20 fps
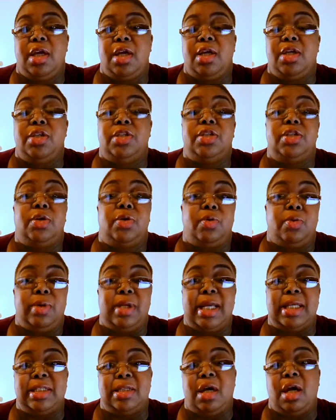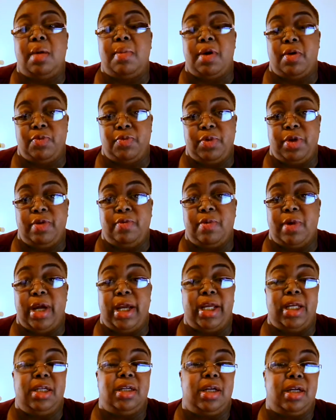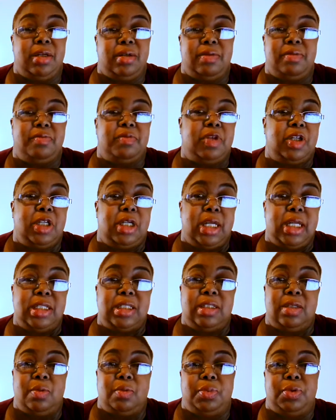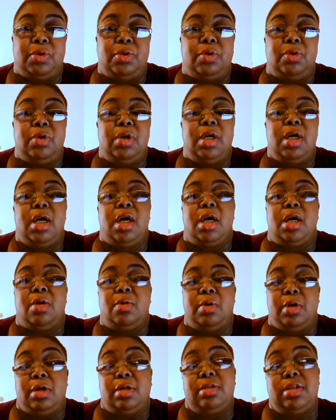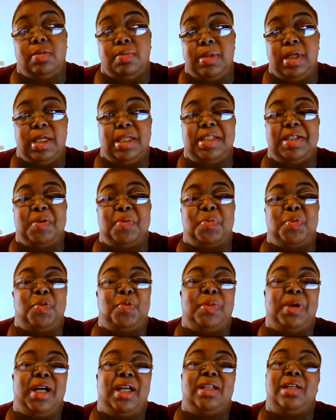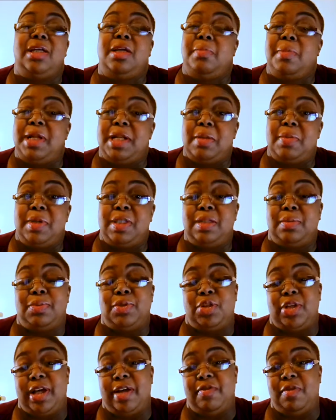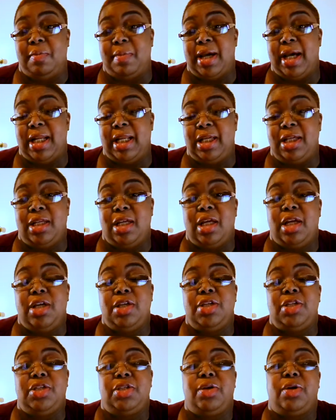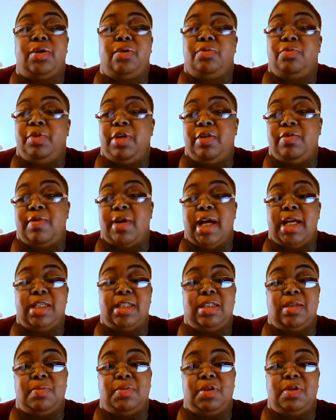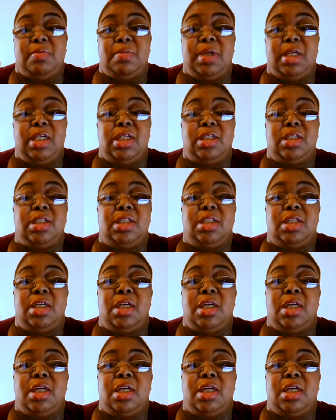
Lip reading: So when I talk about rewrite, it's simple. Well, to me it's simple, but it might not be simple to everybody. So rewrite simply means